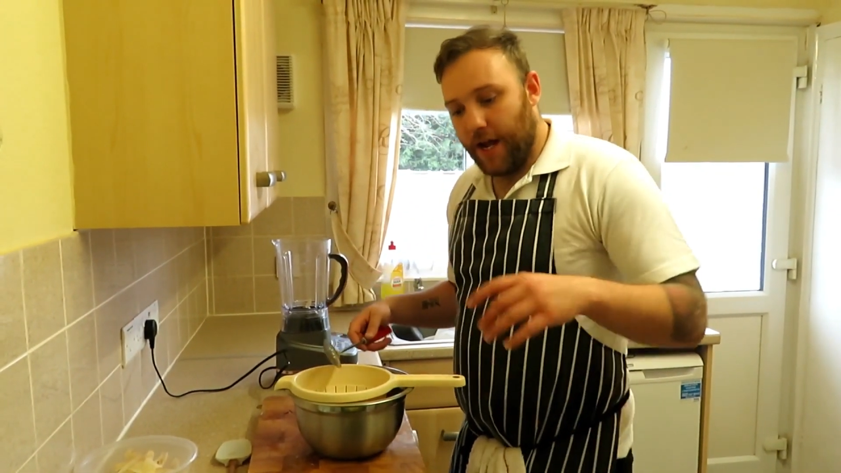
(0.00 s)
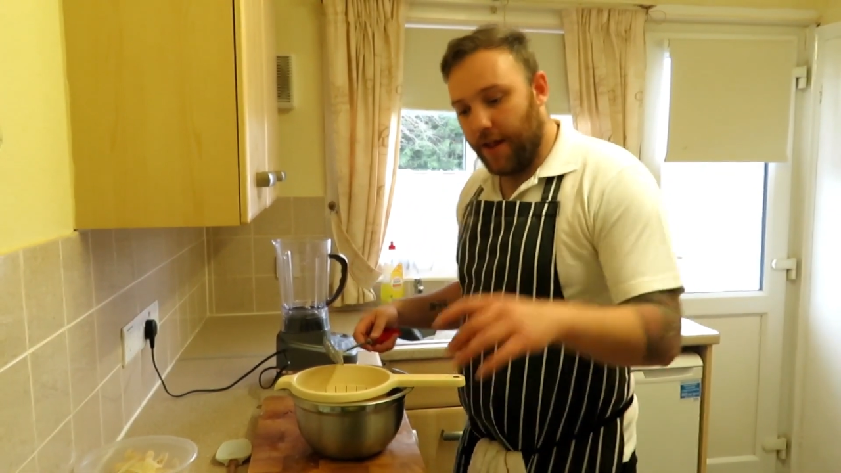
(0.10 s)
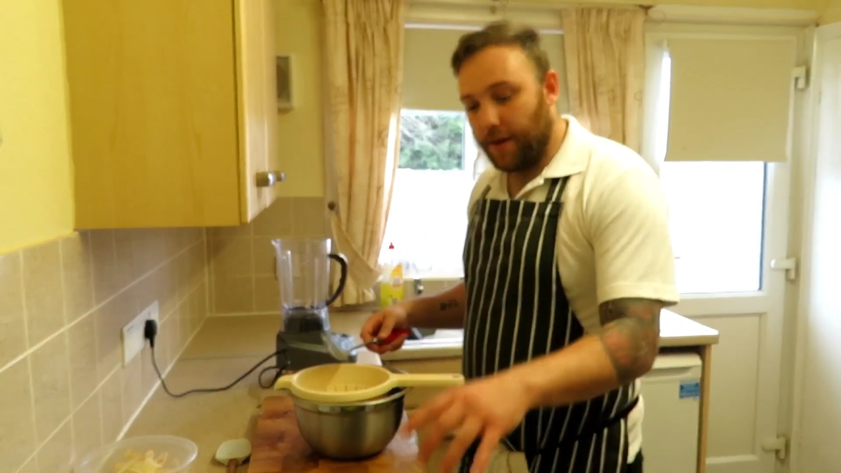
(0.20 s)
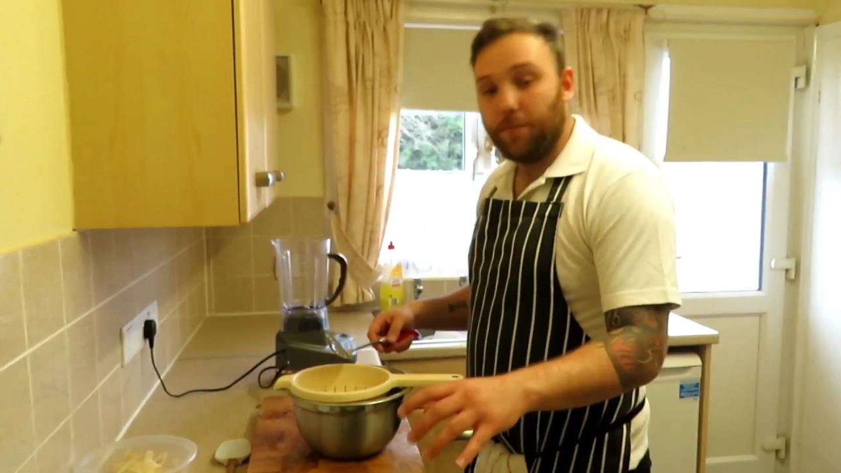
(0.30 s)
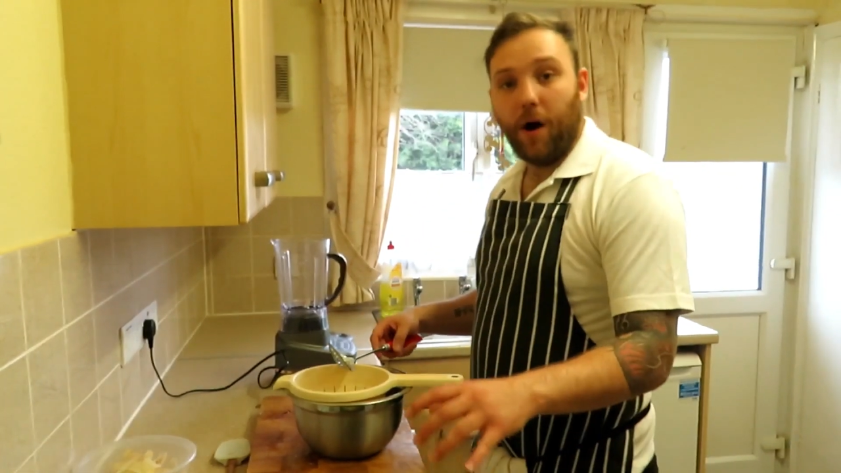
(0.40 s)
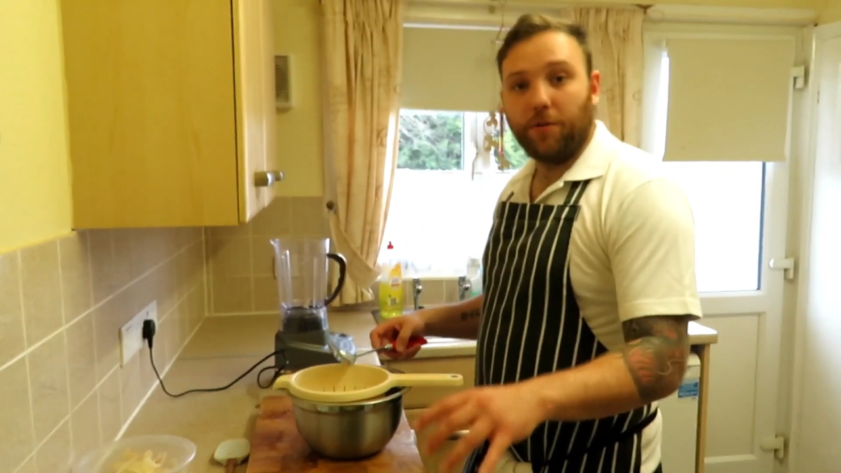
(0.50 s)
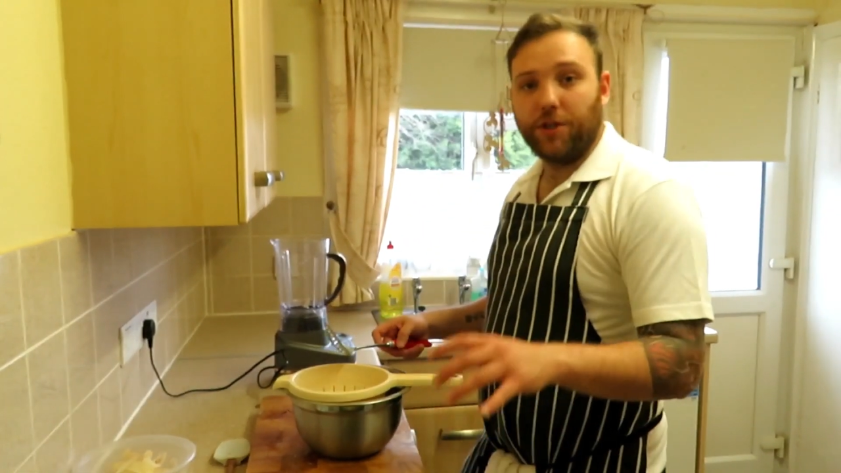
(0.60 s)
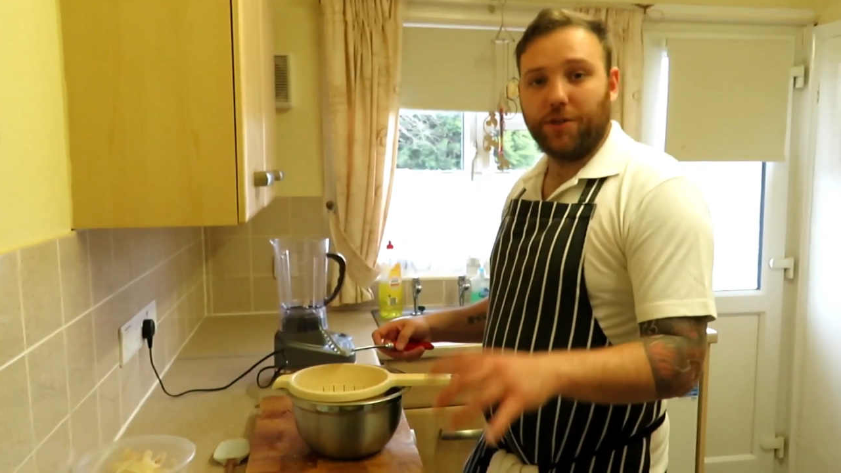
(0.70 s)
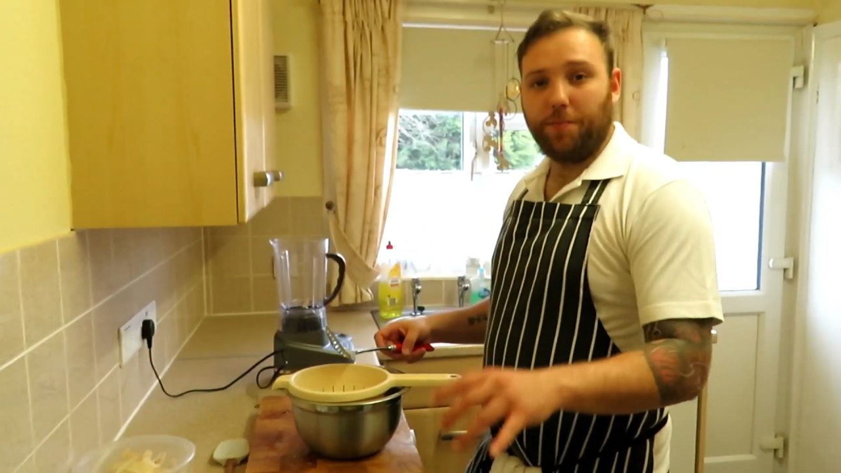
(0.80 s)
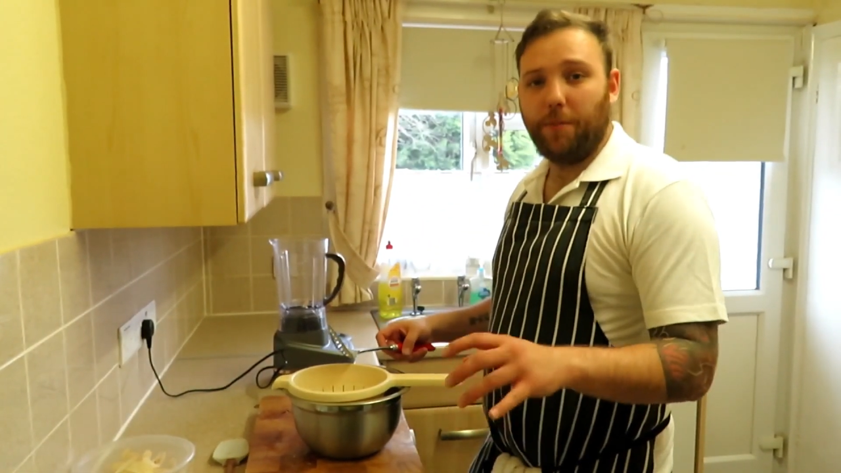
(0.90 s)
And then,
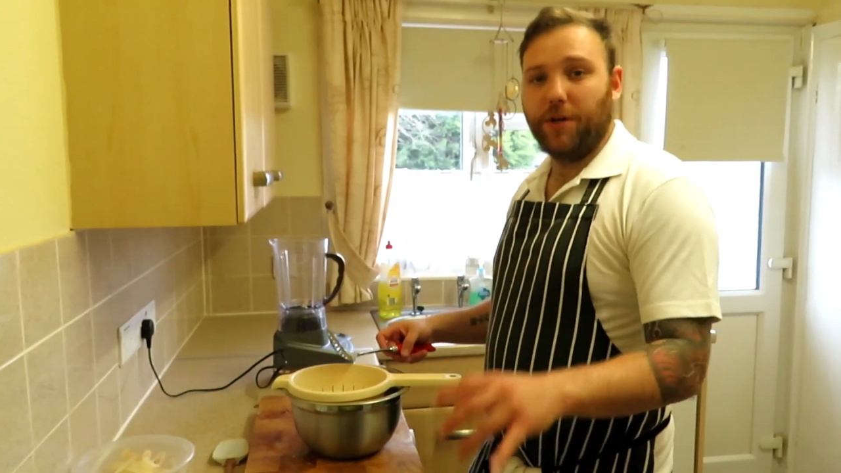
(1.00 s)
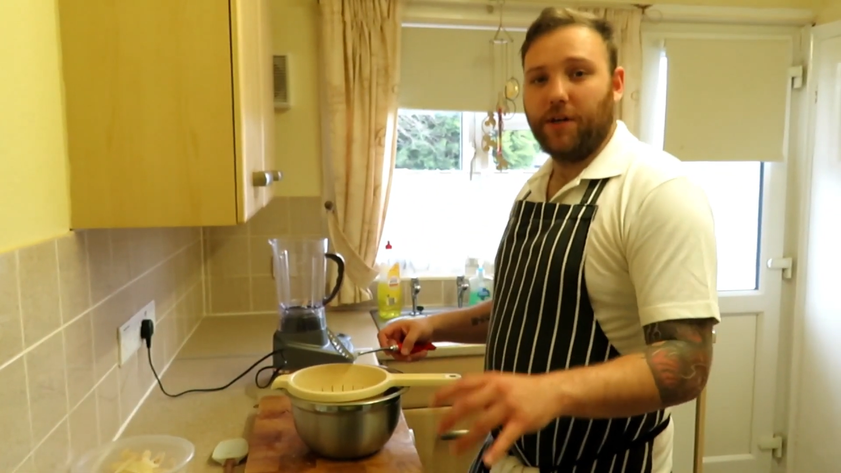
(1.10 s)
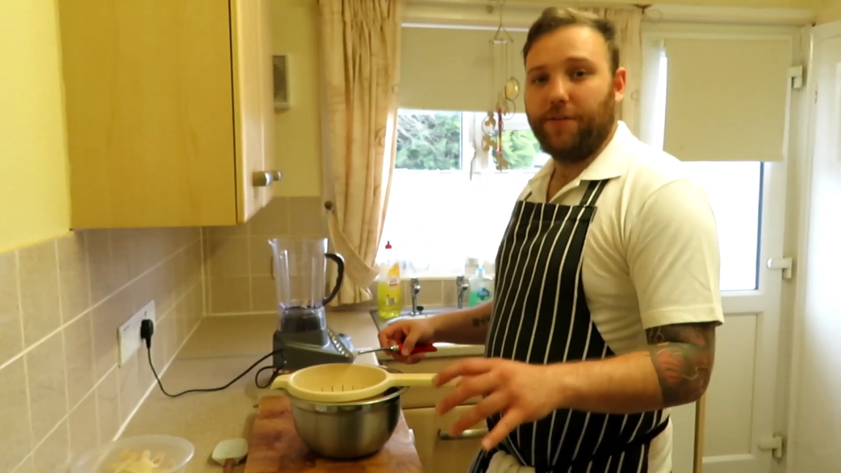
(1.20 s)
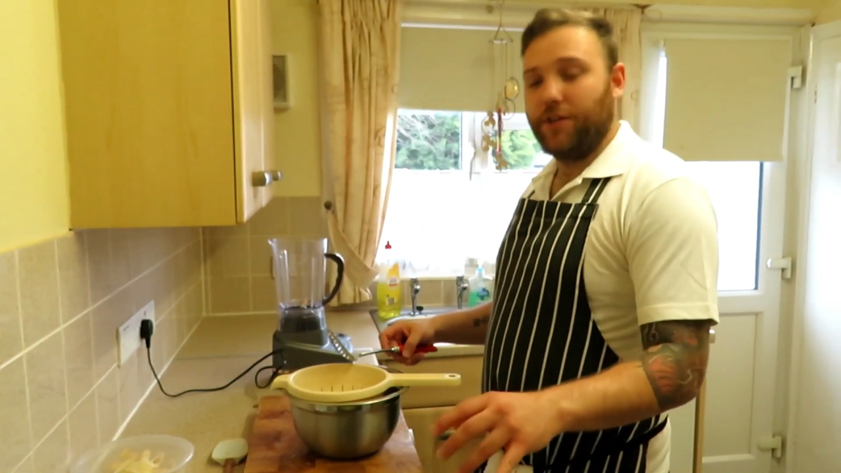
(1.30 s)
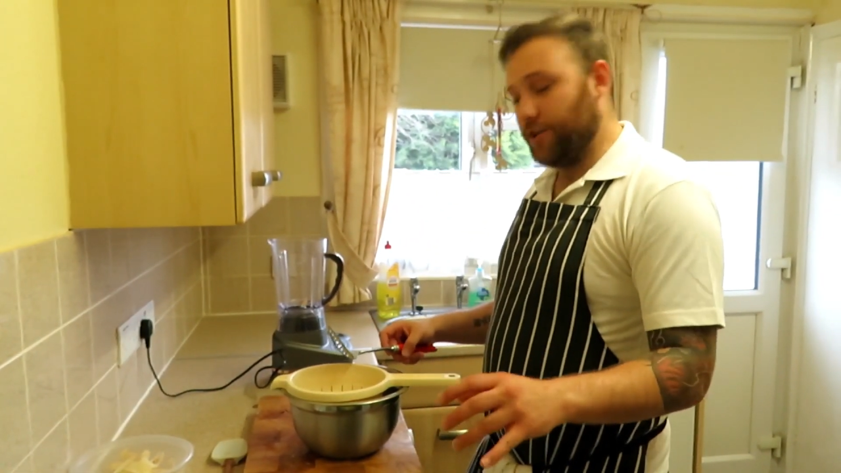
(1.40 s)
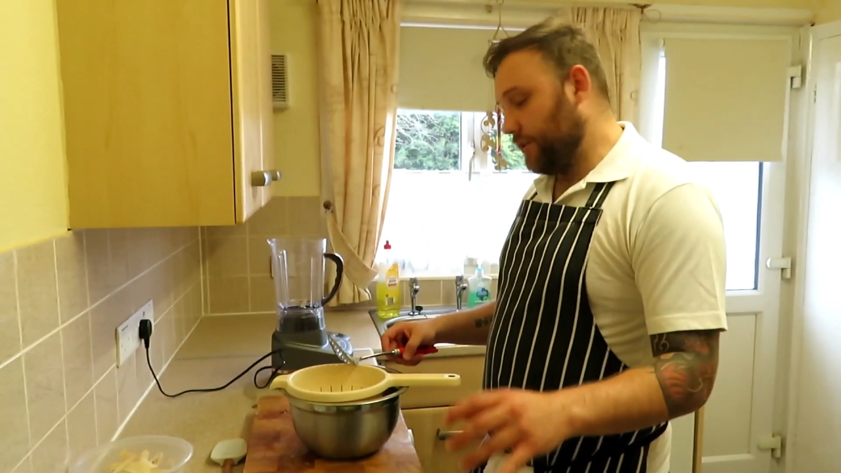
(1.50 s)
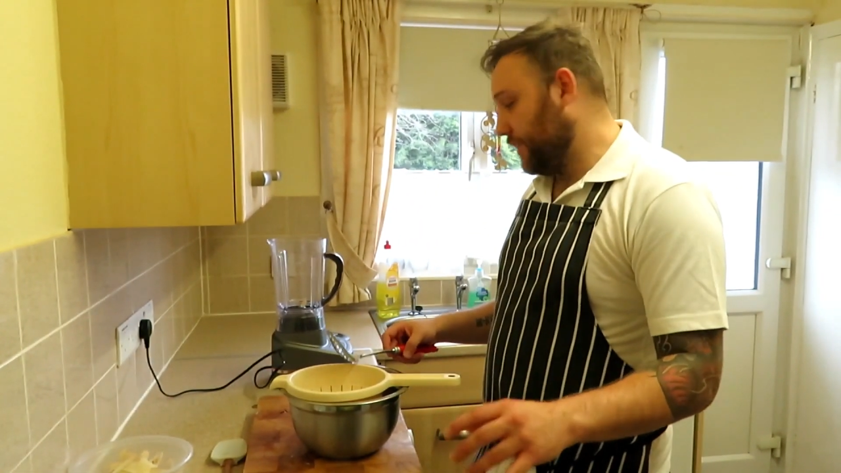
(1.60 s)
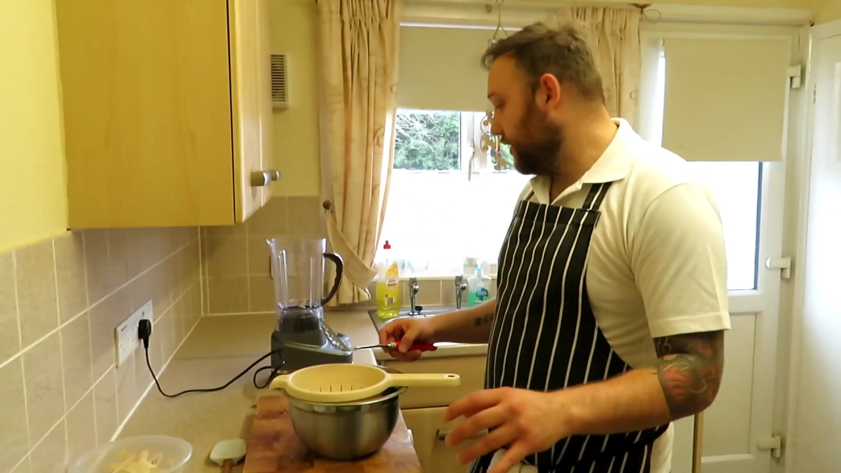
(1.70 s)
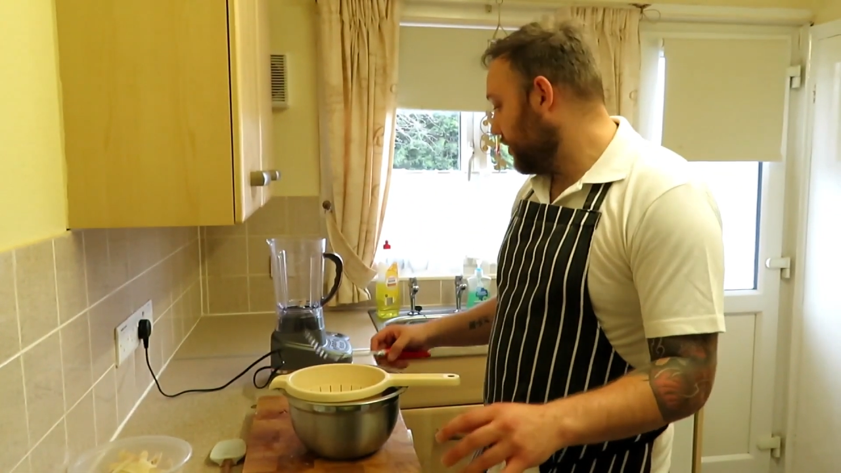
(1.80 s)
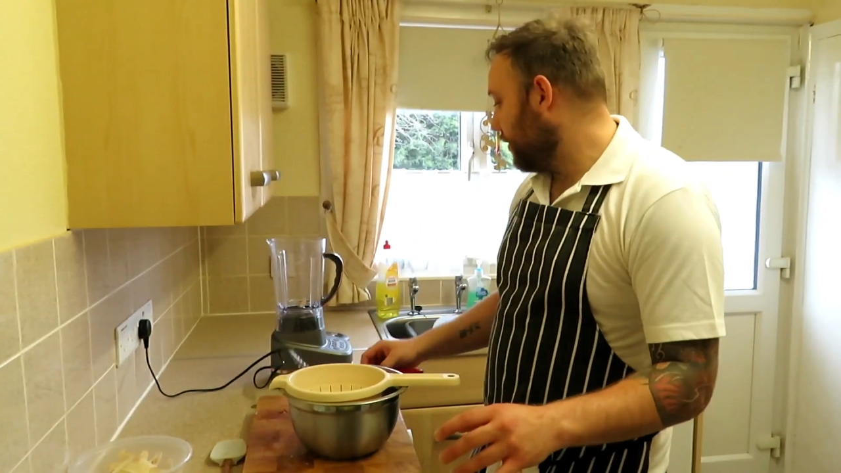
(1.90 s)
because I'm probably going to have to do
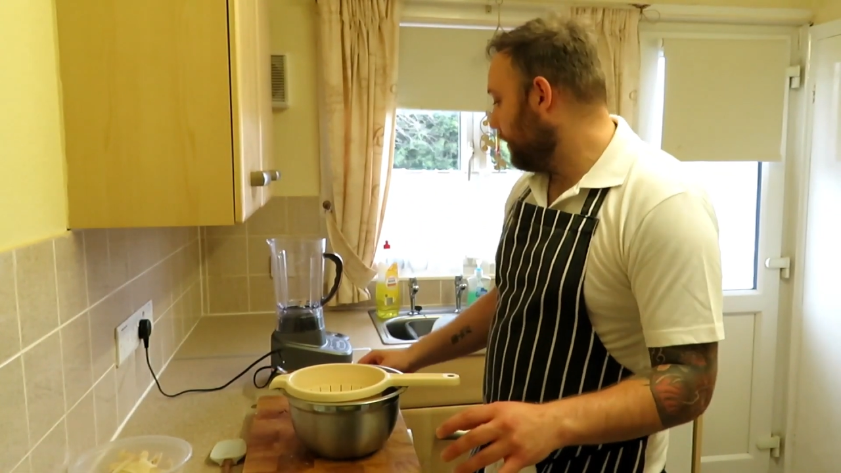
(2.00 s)
this in 2